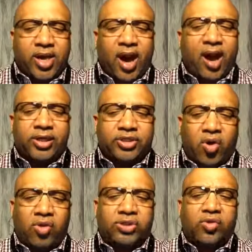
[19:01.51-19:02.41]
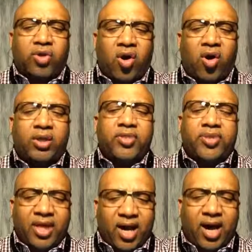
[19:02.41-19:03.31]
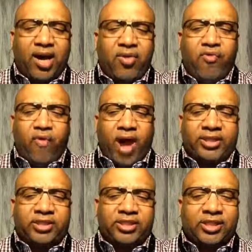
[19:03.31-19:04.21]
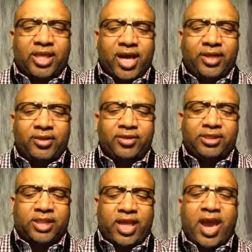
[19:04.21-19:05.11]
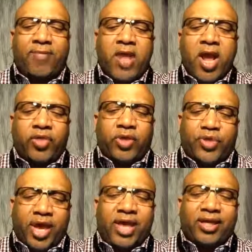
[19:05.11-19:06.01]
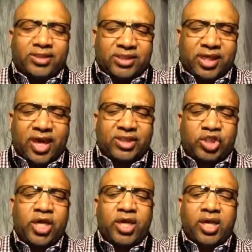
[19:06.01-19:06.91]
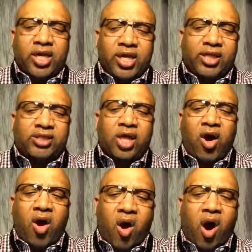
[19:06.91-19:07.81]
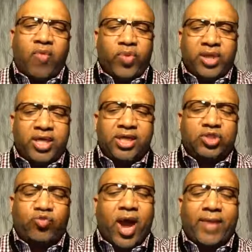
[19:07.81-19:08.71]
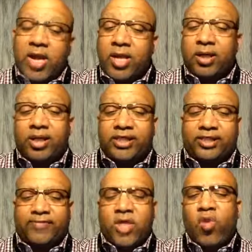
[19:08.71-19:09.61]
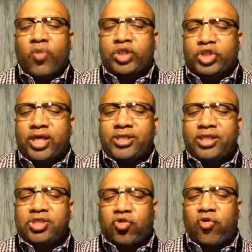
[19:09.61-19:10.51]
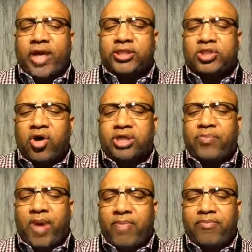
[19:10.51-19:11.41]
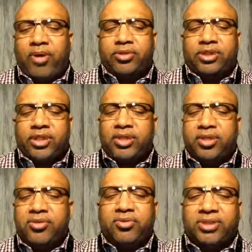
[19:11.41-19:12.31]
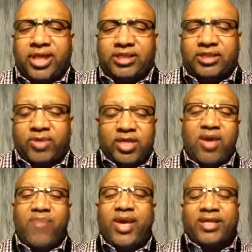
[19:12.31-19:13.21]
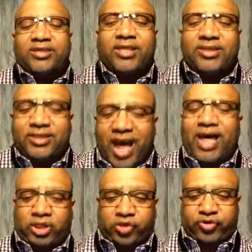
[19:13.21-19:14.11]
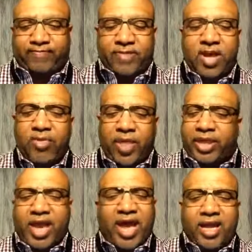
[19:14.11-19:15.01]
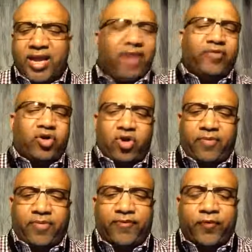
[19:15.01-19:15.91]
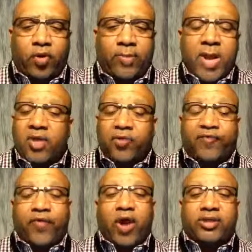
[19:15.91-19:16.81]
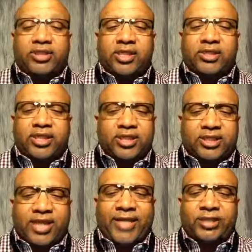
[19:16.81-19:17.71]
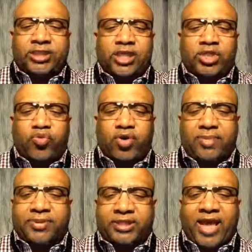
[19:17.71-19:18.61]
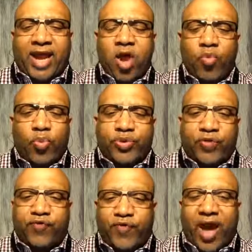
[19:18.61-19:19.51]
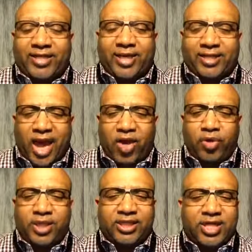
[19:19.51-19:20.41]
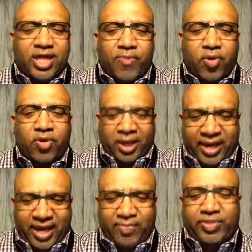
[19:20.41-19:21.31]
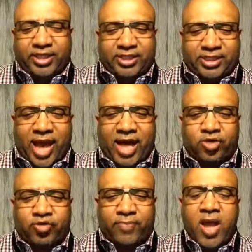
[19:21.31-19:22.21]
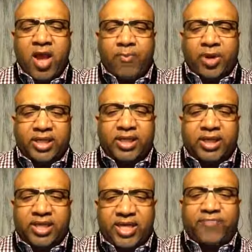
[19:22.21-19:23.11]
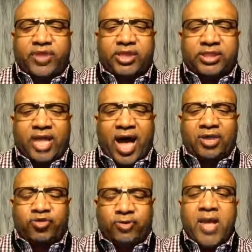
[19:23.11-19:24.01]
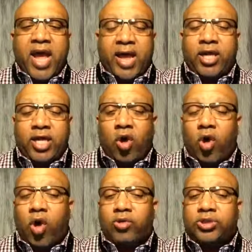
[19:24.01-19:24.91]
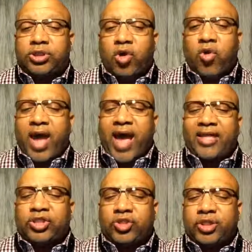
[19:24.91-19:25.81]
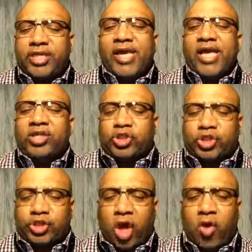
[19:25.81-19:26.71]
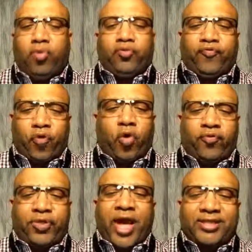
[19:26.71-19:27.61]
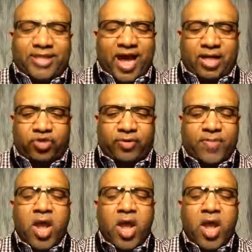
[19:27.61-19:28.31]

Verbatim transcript: God is also calling the unrighteous to understand that they can touch his heart when he is right. Listen, when Jesus Christ talks about mercy in the New Testament, he becomes a doctrine that they had never heard before. The Pharisees and the Sadducees were upset with the fact that not only did he proclaim this doctrine, but he lived this doctrine and he also actually showed forth that doctrine.